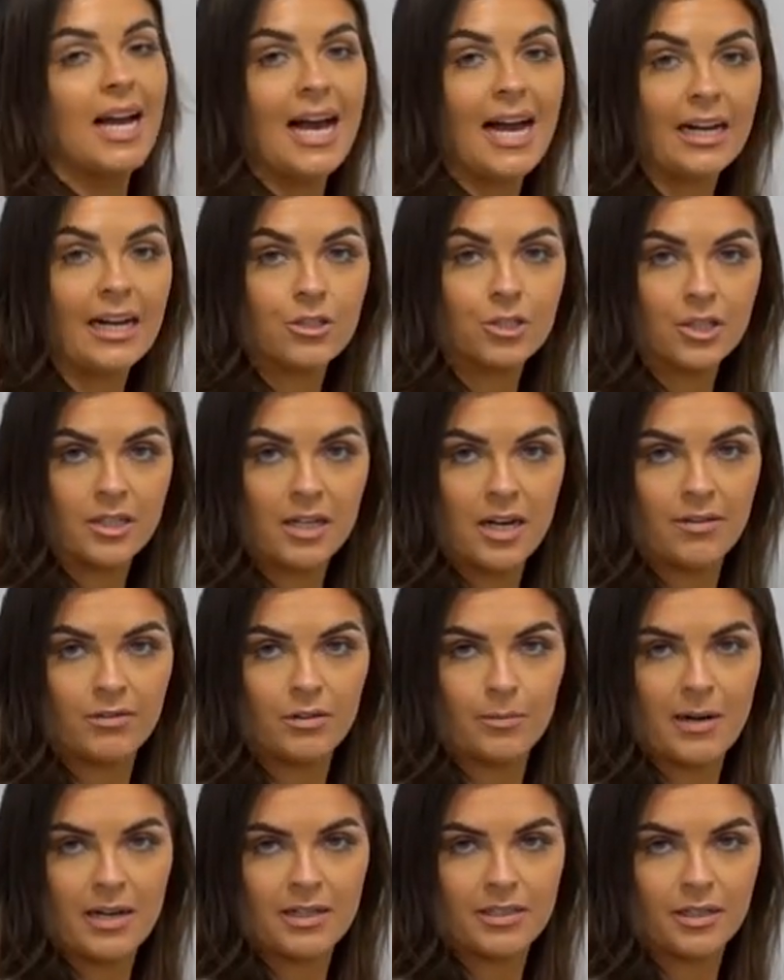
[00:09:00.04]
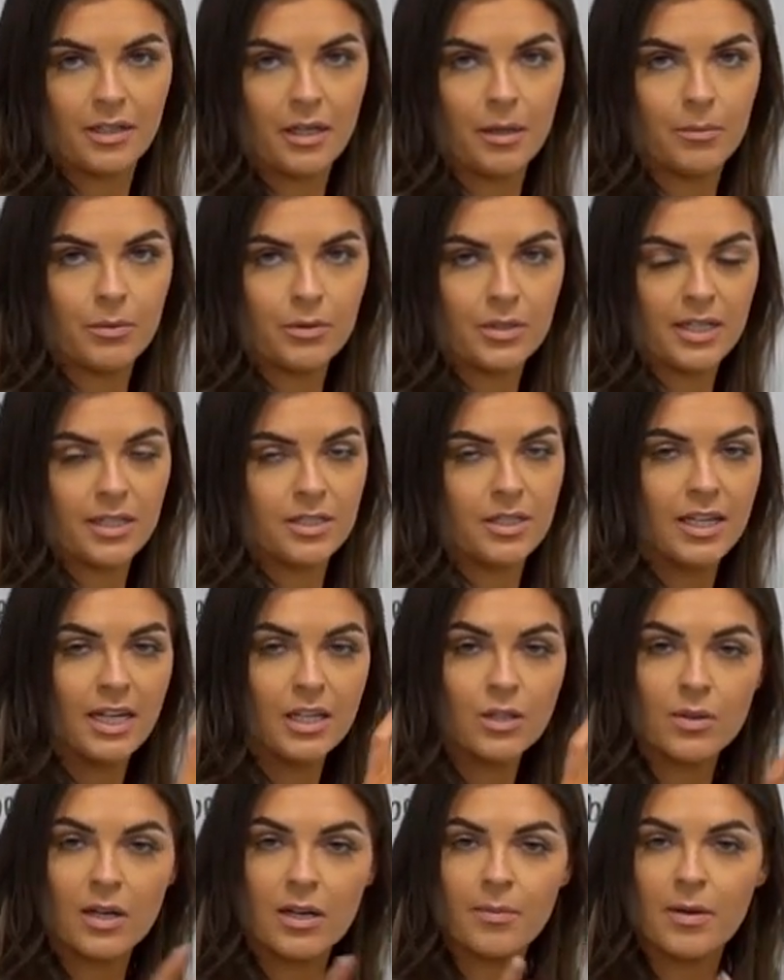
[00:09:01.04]
with the action of the passé
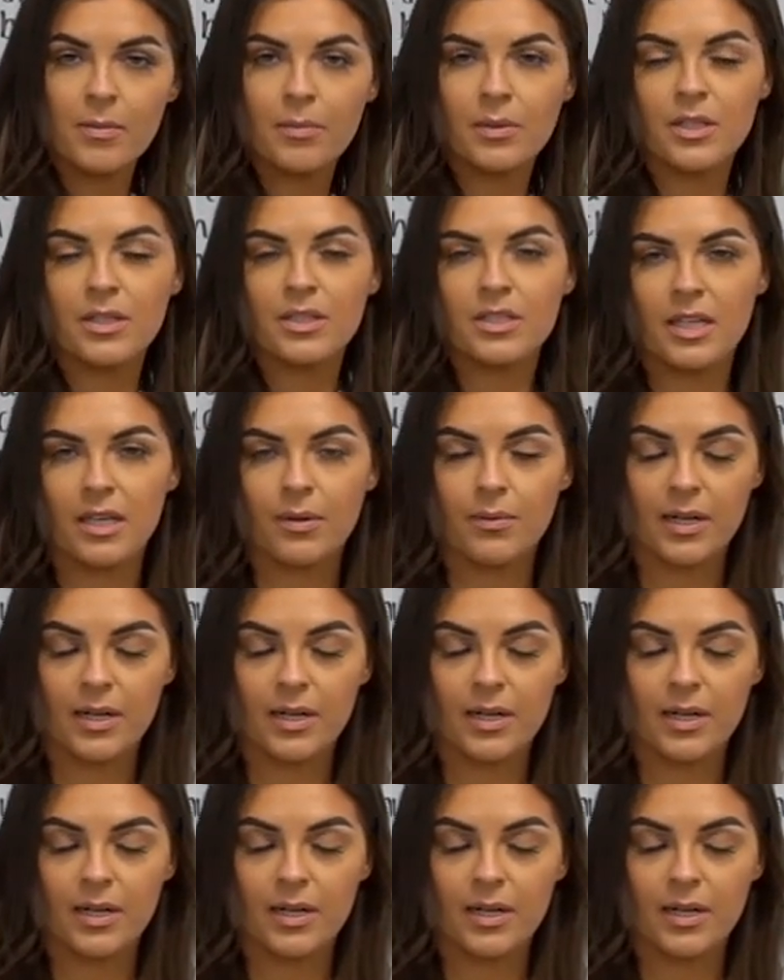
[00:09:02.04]
composé. So that's what I mean